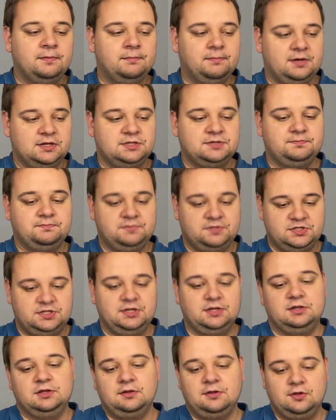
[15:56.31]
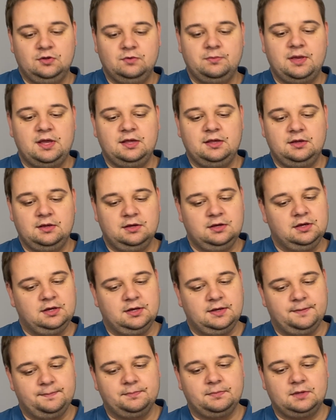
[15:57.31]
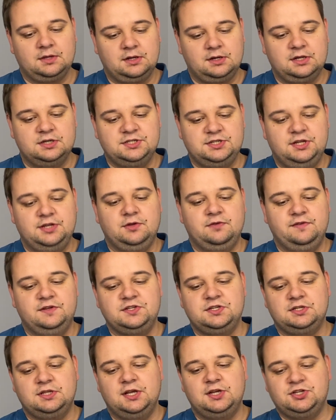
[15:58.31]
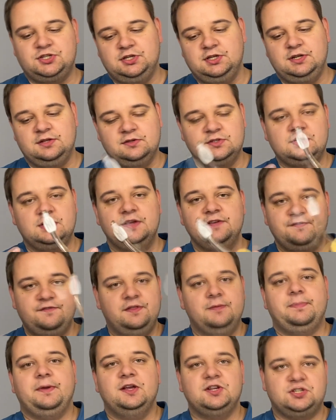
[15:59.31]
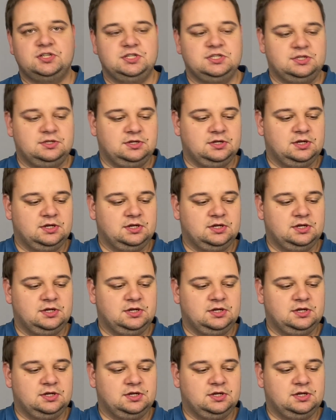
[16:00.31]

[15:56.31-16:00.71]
But still, you may continue ventilation if the patient